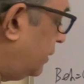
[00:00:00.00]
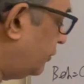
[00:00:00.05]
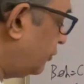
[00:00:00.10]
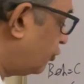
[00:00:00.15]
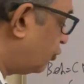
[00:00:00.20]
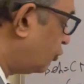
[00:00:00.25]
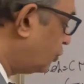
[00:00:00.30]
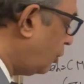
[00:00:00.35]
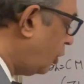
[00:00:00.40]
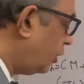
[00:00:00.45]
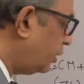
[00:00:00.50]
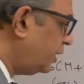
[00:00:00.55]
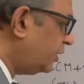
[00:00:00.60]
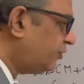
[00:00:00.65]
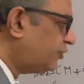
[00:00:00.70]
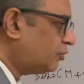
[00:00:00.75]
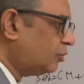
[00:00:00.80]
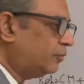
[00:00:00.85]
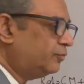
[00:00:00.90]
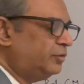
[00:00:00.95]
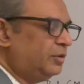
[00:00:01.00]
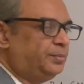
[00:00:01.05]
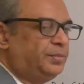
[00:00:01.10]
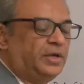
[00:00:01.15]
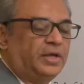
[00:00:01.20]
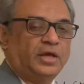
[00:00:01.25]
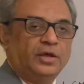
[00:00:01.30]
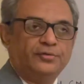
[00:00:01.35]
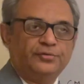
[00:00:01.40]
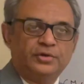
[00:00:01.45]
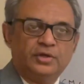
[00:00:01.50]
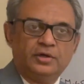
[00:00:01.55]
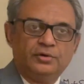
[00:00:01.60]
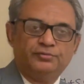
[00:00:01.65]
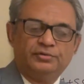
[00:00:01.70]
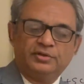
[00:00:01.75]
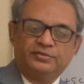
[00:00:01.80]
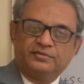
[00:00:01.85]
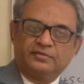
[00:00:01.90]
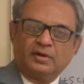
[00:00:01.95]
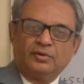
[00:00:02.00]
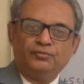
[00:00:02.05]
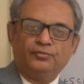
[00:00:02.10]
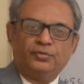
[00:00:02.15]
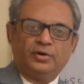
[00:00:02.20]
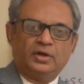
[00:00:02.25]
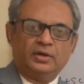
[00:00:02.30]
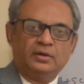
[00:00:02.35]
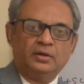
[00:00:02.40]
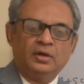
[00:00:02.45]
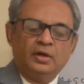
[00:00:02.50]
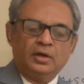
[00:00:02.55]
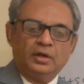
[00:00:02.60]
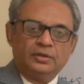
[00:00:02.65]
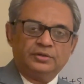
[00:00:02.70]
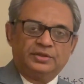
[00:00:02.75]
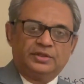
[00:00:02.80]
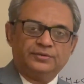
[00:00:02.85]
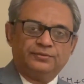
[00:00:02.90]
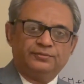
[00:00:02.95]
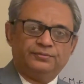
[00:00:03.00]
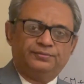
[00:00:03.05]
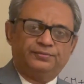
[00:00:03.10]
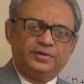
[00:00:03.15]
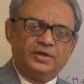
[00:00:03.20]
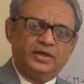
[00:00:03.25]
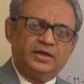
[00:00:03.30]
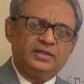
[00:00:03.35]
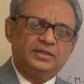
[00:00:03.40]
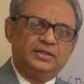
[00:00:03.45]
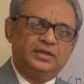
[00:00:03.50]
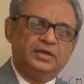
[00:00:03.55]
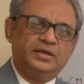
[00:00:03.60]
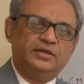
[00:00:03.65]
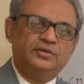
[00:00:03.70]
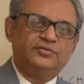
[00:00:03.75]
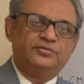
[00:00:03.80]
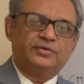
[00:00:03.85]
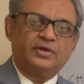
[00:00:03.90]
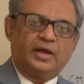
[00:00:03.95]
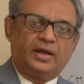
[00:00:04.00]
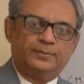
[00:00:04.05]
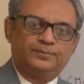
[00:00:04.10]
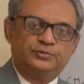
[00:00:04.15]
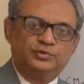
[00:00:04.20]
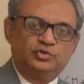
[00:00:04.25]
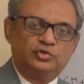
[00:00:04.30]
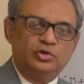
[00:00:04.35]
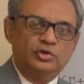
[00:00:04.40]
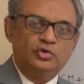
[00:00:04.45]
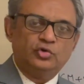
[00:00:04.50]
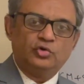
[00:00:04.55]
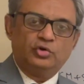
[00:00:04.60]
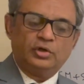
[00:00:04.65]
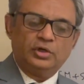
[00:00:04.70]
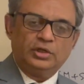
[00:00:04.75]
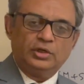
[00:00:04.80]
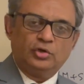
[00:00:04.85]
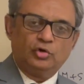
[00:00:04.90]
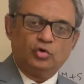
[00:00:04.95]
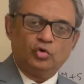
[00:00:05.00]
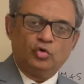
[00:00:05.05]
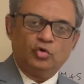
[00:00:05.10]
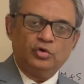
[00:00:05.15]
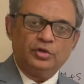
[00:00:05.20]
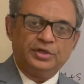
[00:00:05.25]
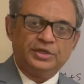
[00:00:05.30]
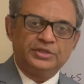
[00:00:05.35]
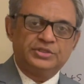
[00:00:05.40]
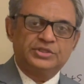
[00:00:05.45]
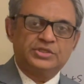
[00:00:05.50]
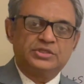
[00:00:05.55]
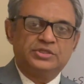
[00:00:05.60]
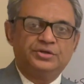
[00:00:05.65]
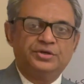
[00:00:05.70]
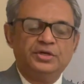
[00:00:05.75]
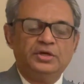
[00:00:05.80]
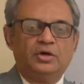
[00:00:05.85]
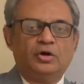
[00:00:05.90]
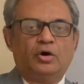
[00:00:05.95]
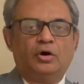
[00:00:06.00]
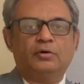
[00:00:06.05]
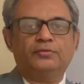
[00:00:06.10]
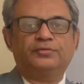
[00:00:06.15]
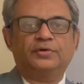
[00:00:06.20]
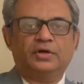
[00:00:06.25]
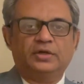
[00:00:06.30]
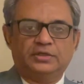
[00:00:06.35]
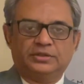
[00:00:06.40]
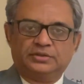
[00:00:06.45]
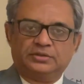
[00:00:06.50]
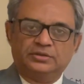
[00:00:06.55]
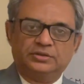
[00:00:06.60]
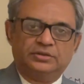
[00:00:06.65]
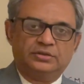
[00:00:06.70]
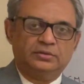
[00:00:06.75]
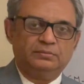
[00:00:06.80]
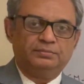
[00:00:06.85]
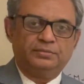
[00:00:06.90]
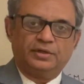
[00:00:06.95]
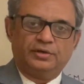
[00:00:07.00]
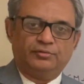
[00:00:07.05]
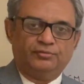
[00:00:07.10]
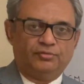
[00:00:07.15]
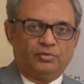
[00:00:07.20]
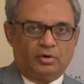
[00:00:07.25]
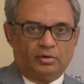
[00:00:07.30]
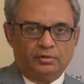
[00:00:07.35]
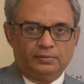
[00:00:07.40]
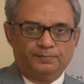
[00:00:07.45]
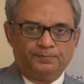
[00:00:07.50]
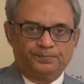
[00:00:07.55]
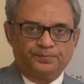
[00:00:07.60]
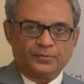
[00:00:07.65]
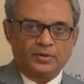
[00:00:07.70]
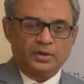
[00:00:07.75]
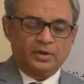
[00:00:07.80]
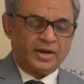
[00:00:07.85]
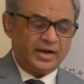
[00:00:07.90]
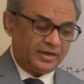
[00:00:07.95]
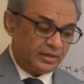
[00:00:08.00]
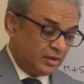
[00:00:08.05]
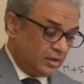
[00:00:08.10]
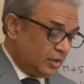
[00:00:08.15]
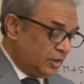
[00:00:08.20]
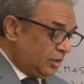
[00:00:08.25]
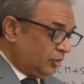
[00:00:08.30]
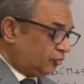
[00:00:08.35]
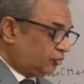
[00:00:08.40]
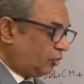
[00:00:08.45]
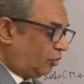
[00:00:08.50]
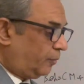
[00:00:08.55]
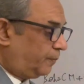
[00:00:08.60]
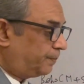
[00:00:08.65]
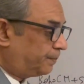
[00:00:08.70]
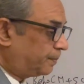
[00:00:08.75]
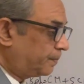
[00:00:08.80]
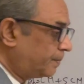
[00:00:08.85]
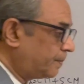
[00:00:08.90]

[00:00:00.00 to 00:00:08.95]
smallest of the behavior with someone where there is absolutely no history of relationship involved. Right? So